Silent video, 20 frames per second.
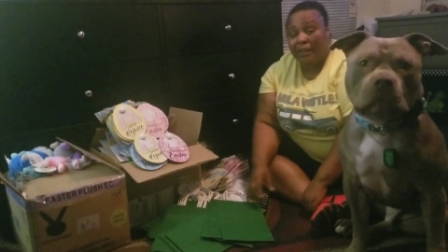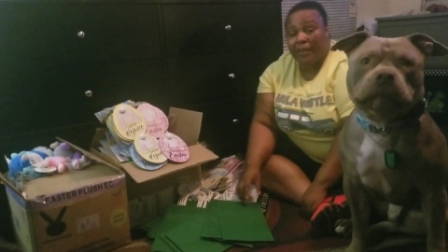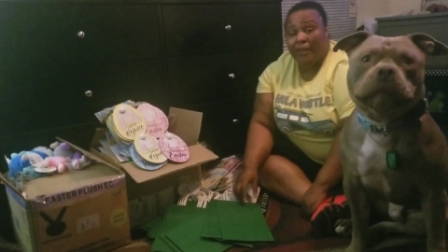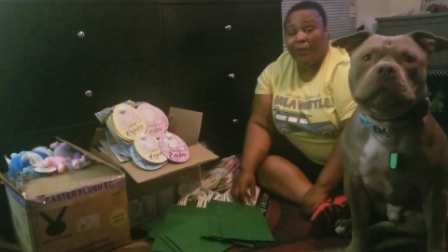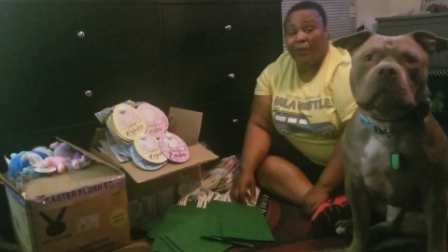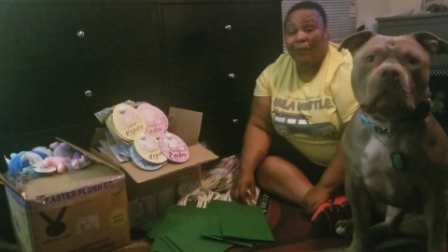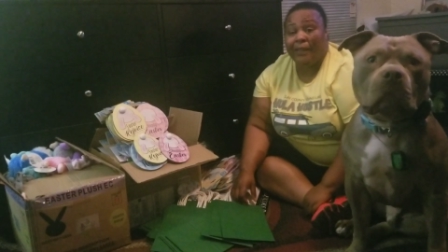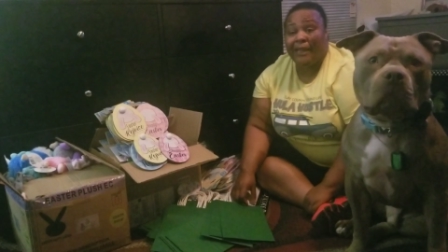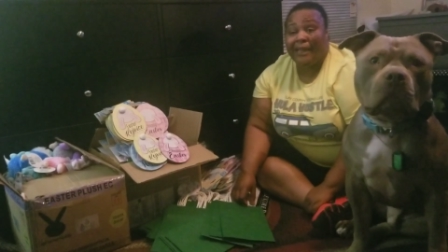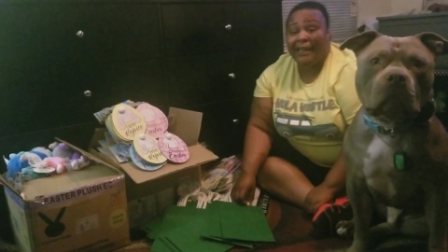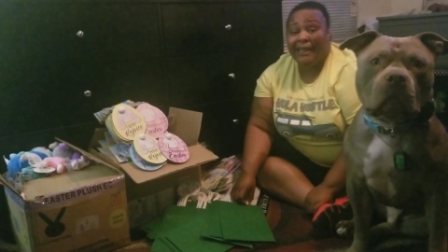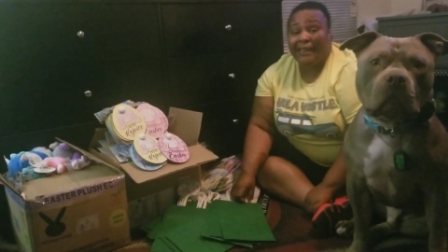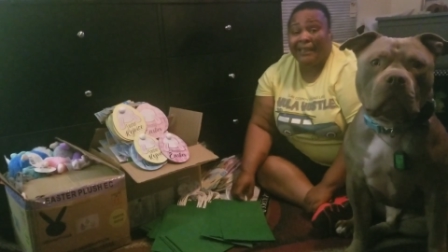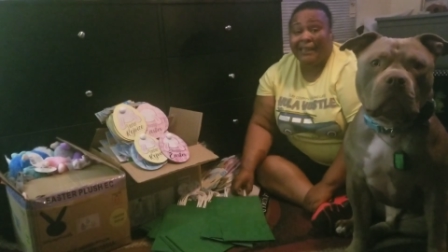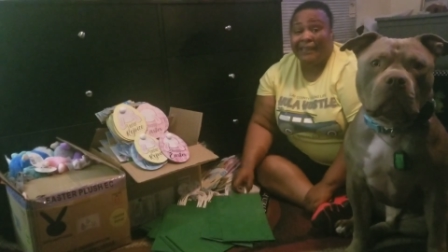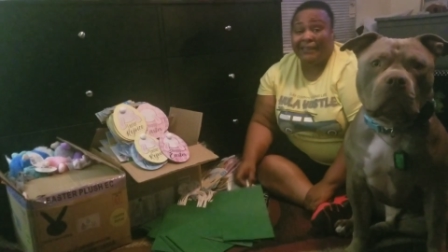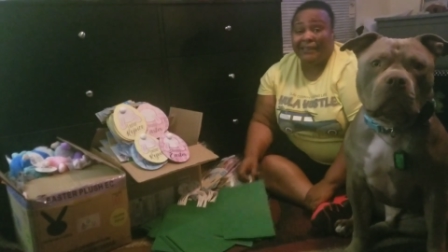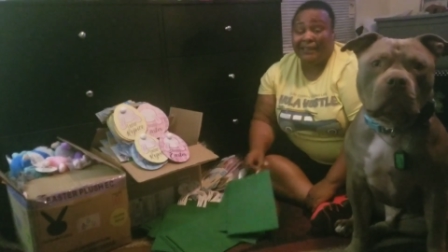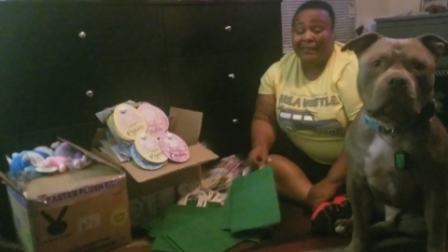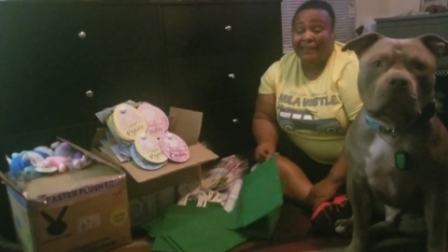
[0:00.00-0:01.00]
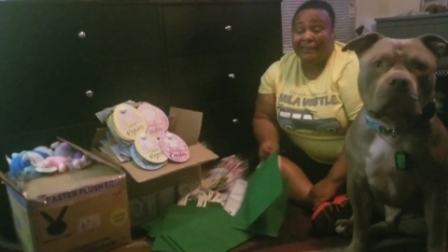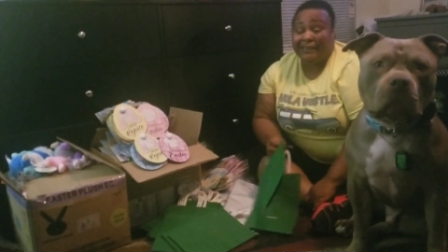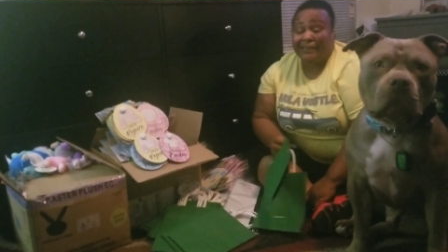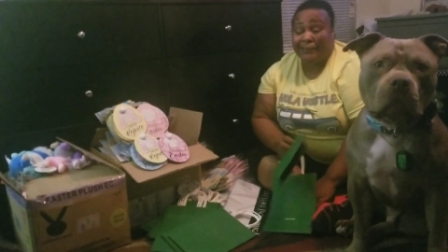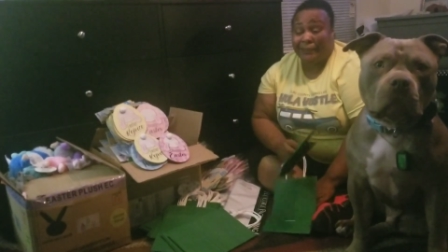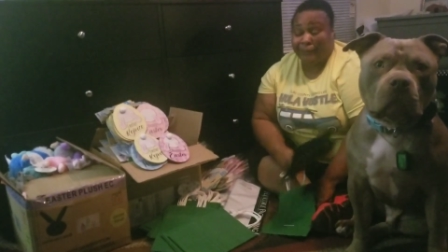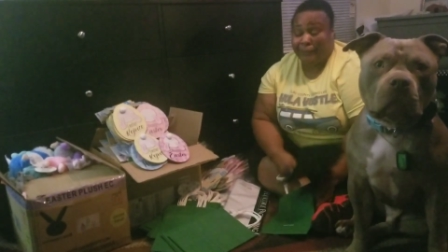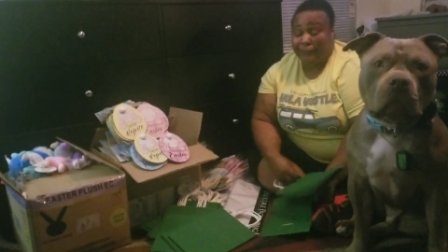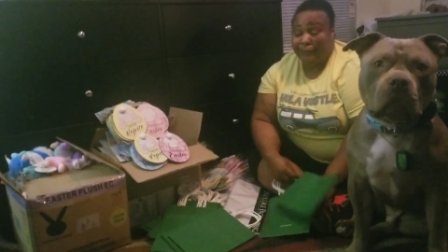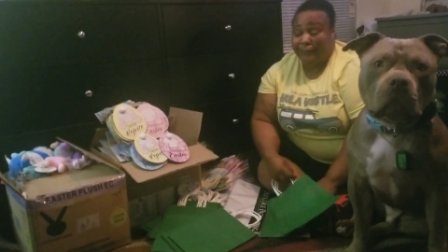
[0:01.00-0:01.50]
to go ahead and get these
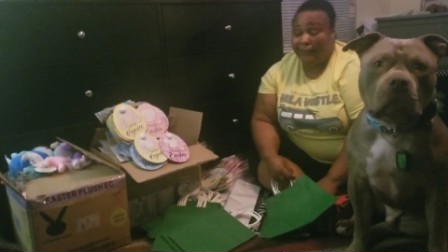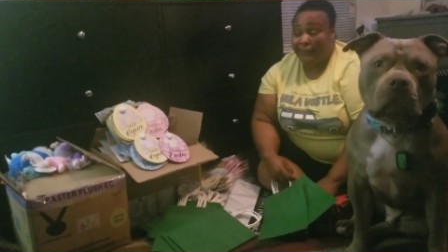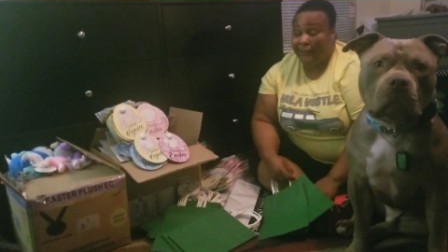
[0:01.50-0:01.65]
done